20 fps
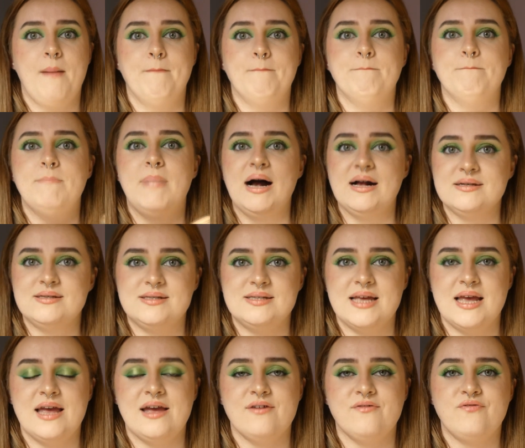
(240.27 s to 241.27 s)

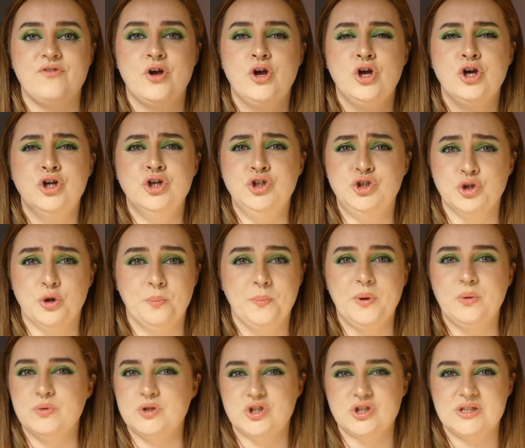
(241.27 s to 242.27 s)
massive jump.
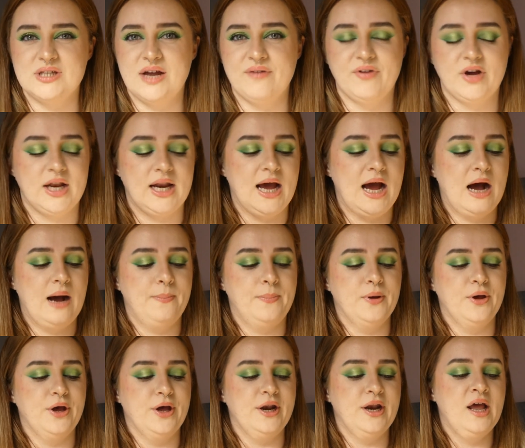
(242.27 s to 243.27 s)
It was just never going to
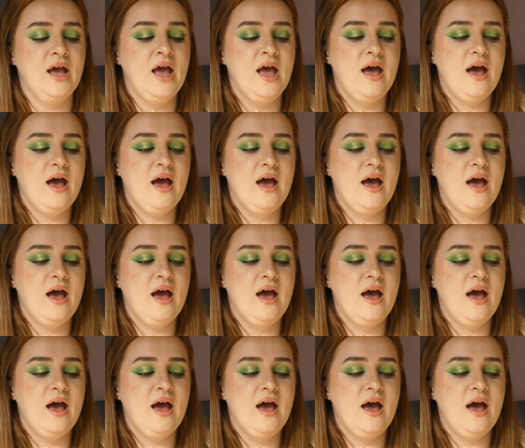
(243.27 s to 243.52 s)
happen.